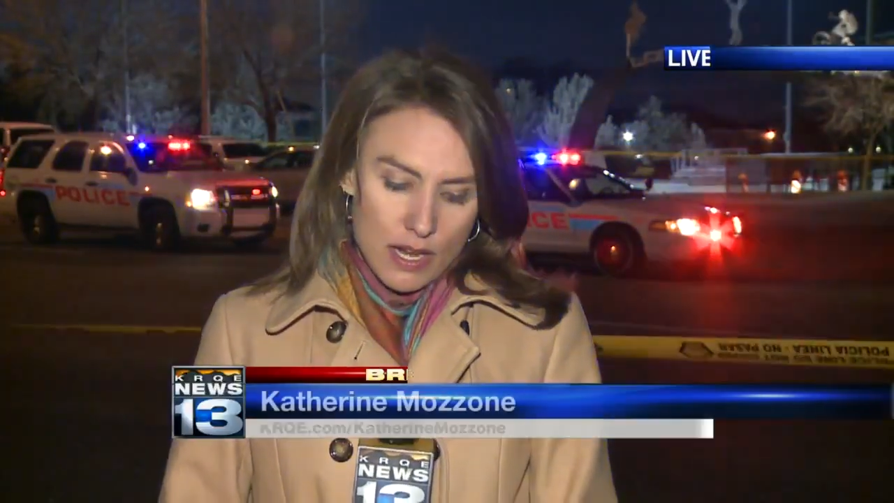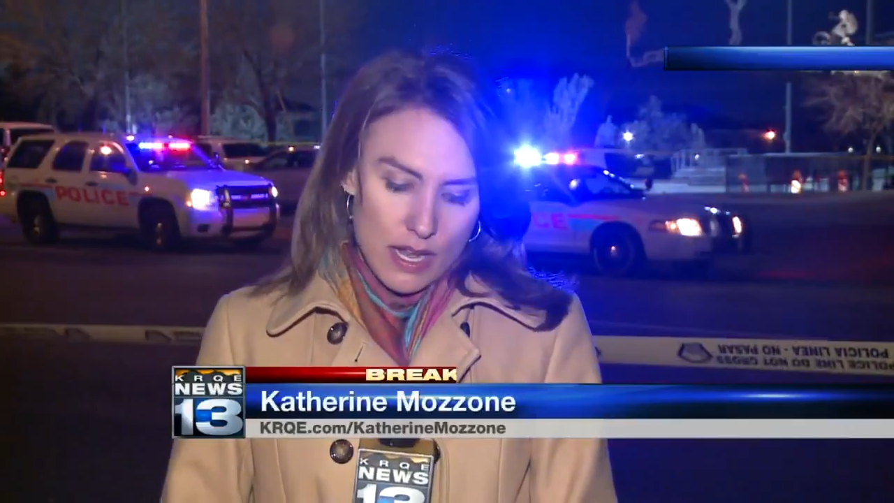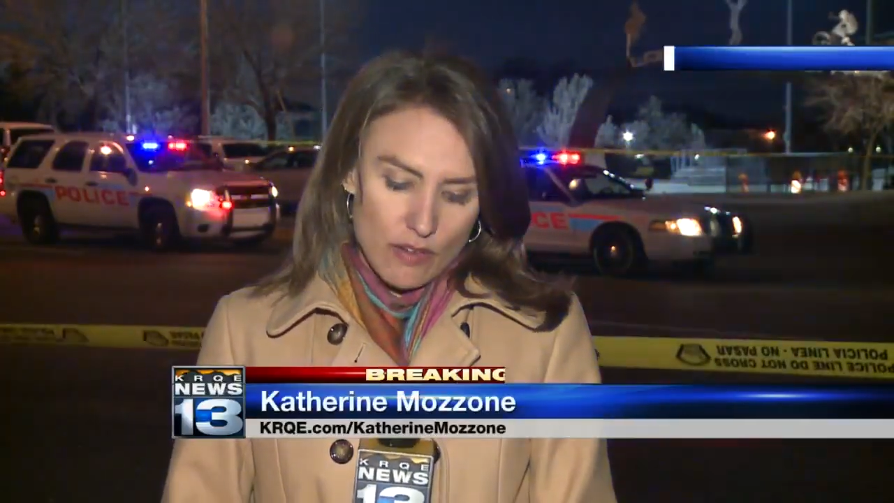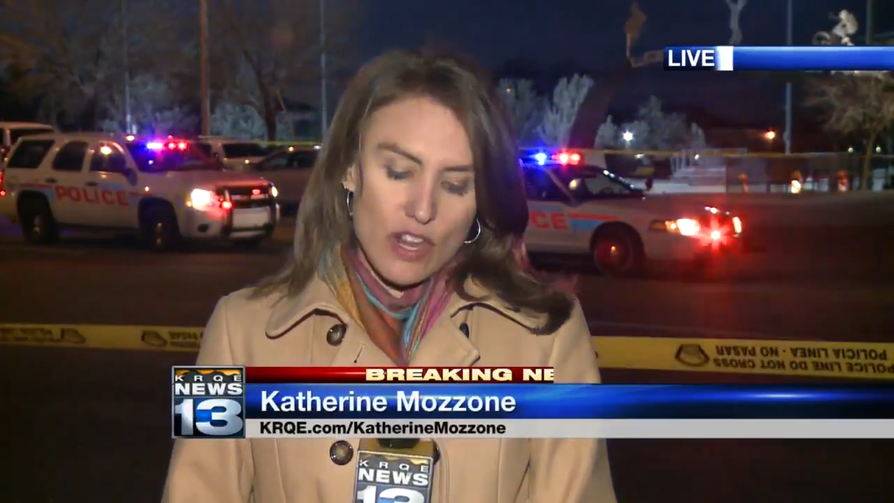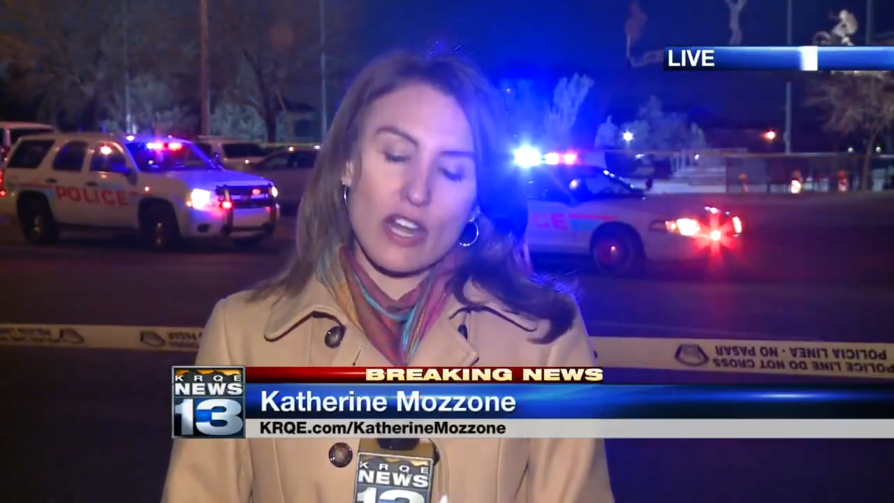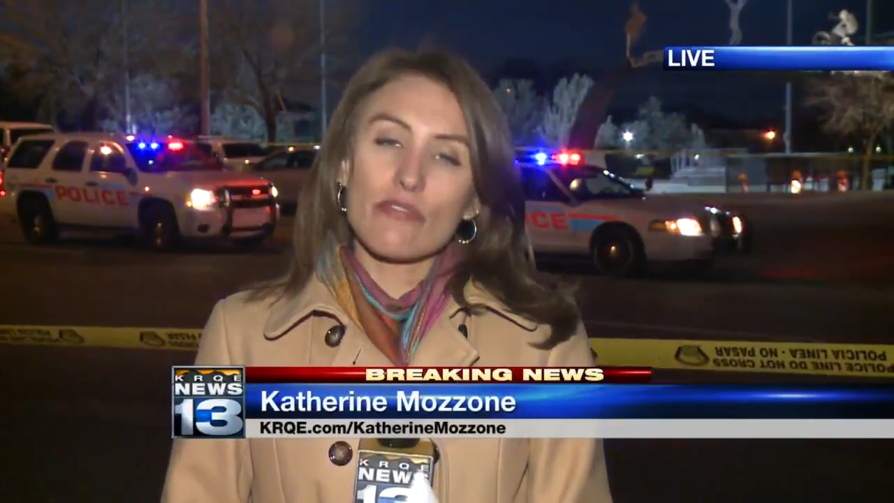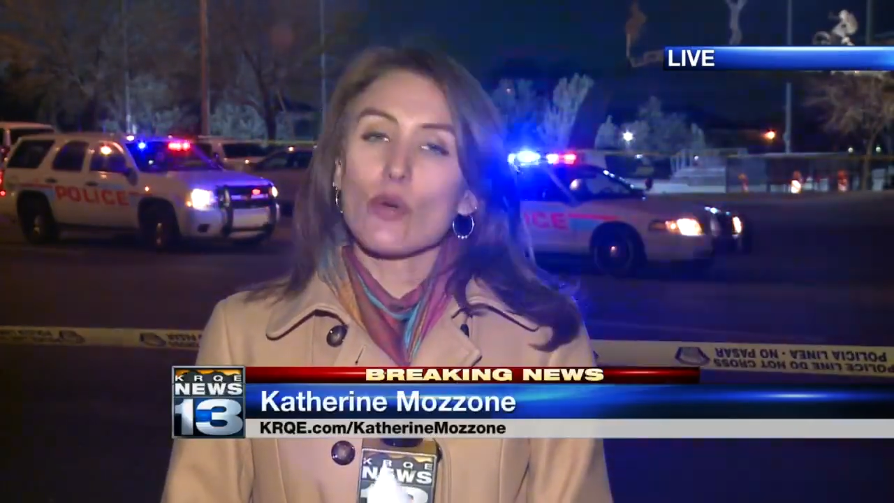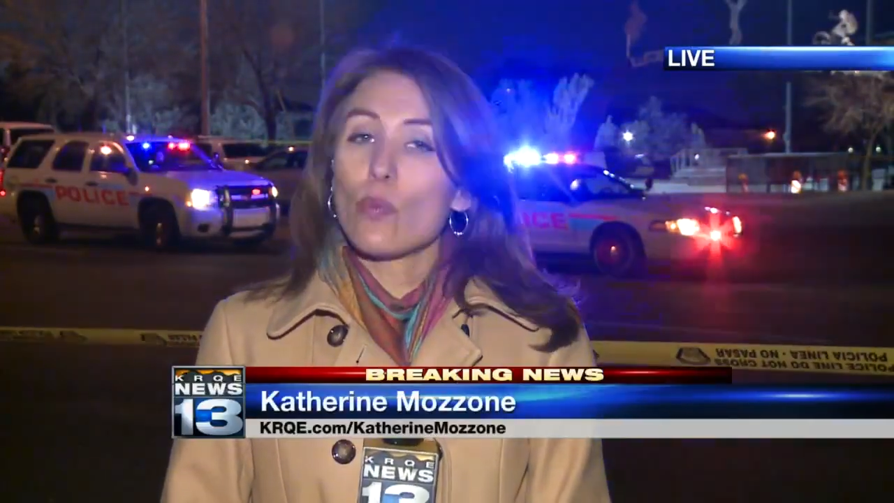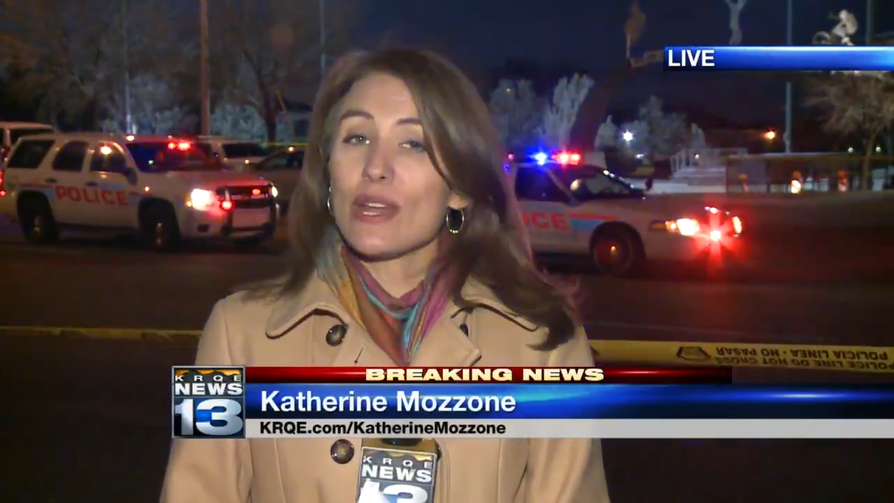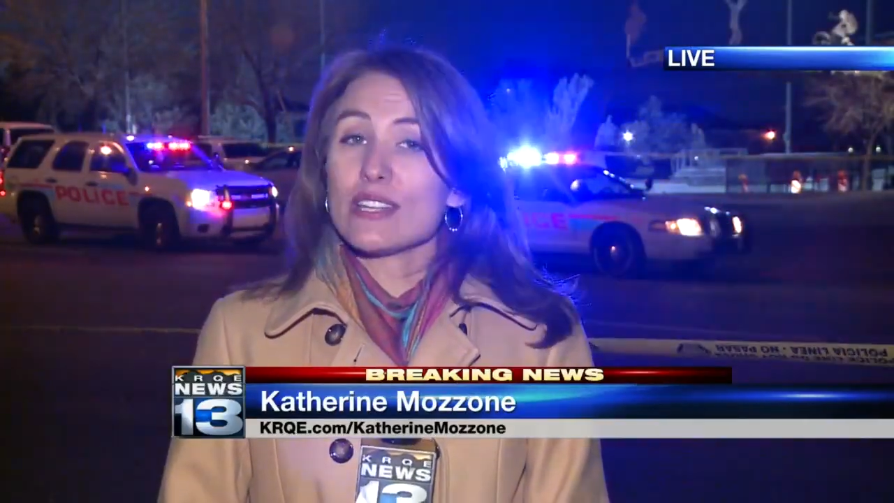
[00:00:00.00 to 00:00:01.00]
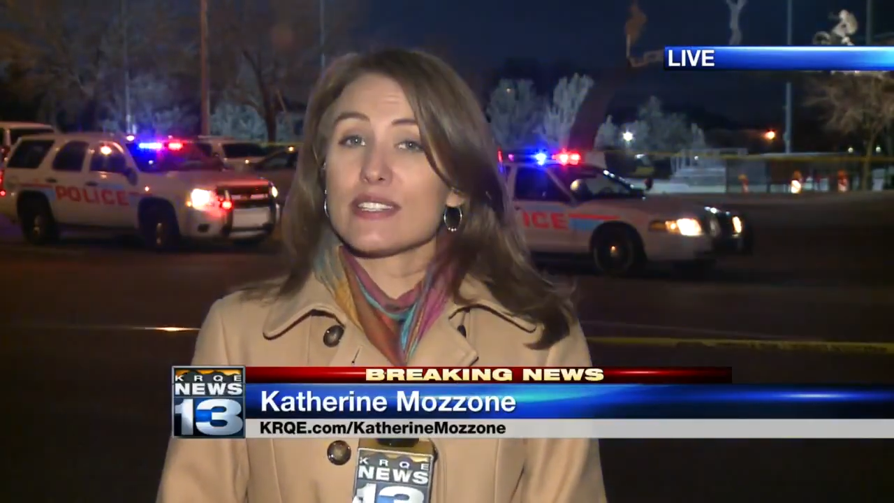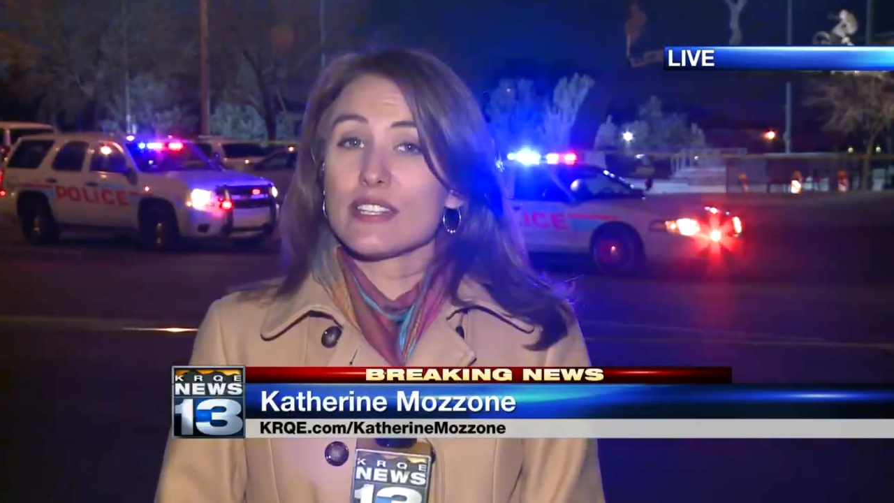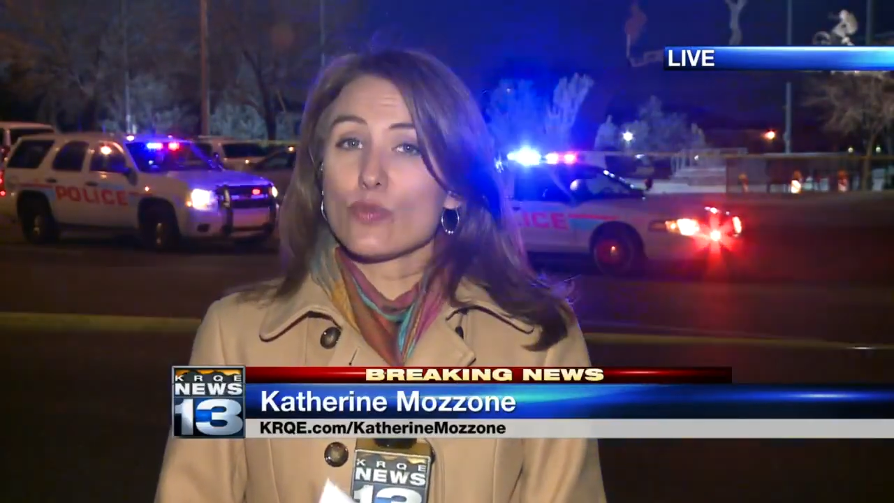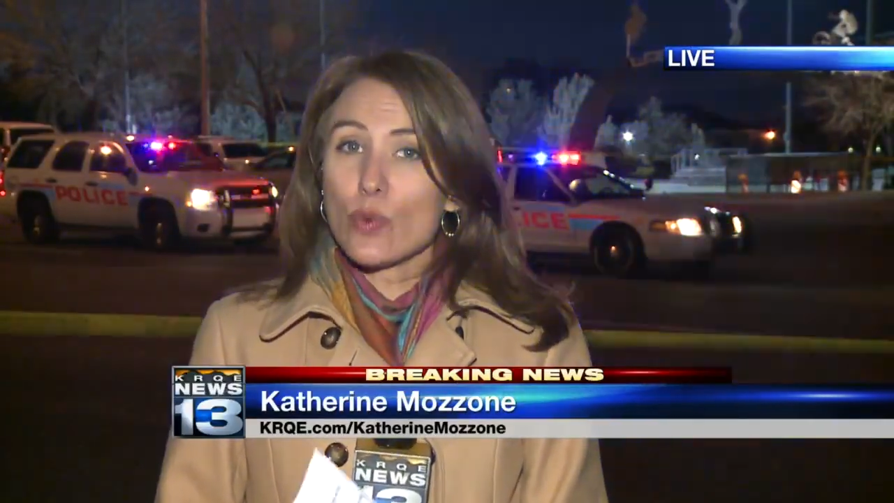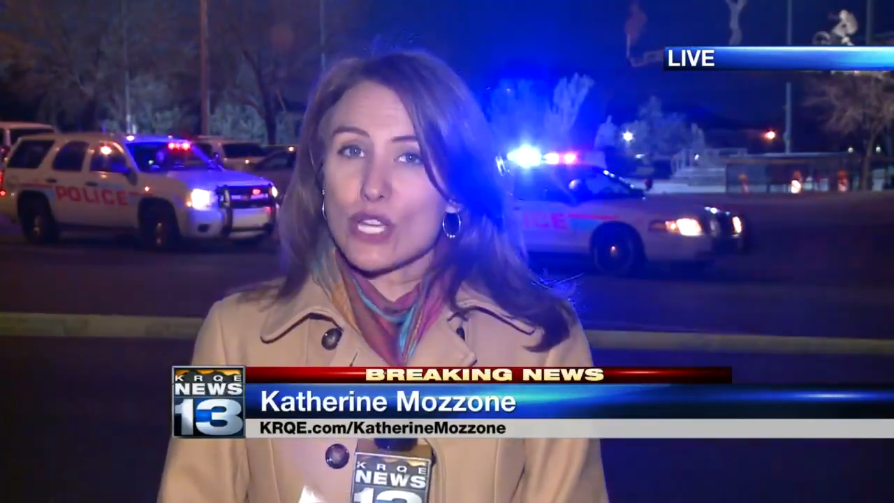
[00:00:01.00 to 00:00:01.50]
Now, none of the
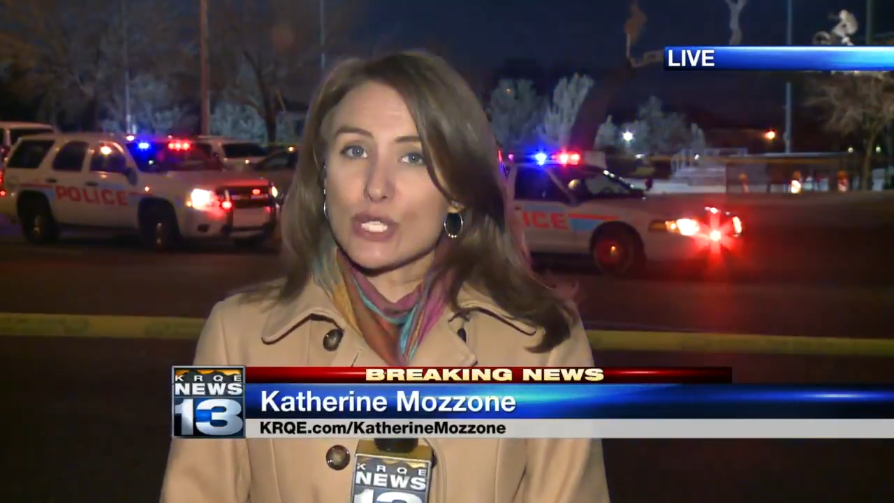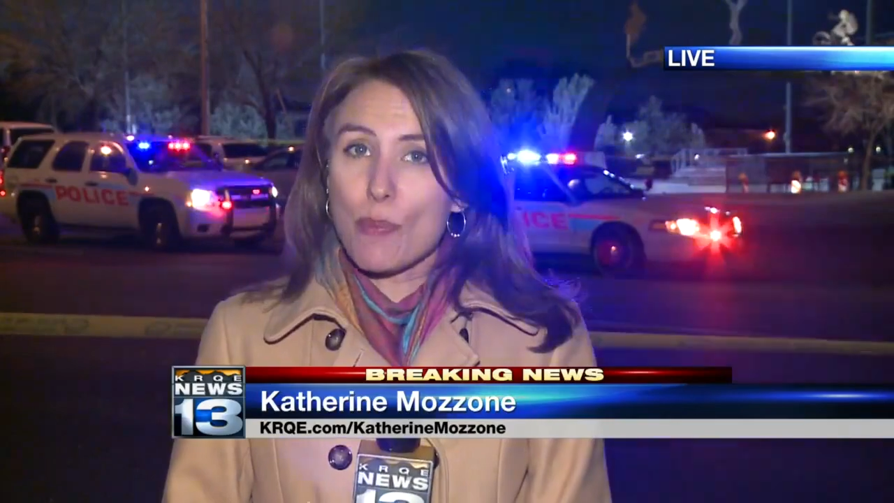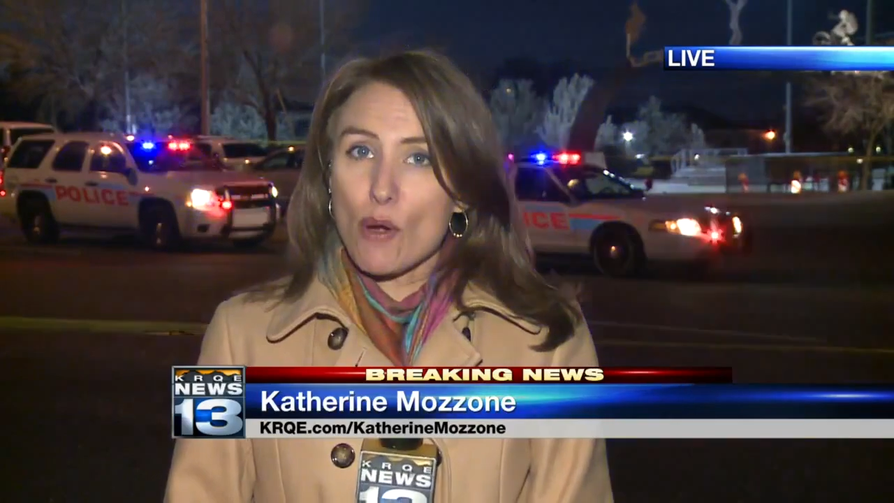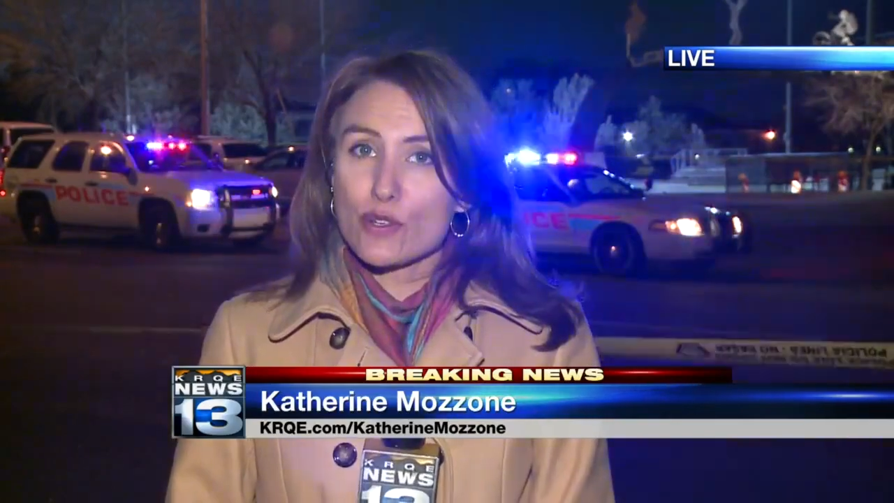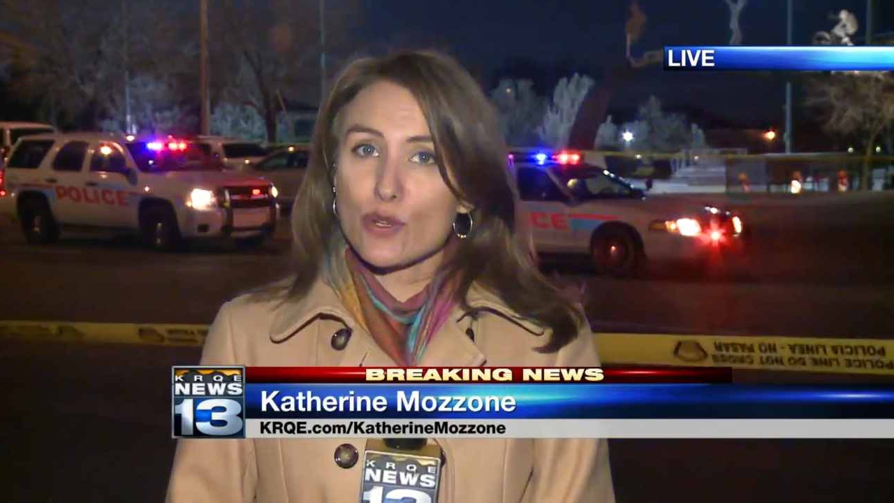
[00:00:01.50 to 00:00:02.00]
witnesses we spoke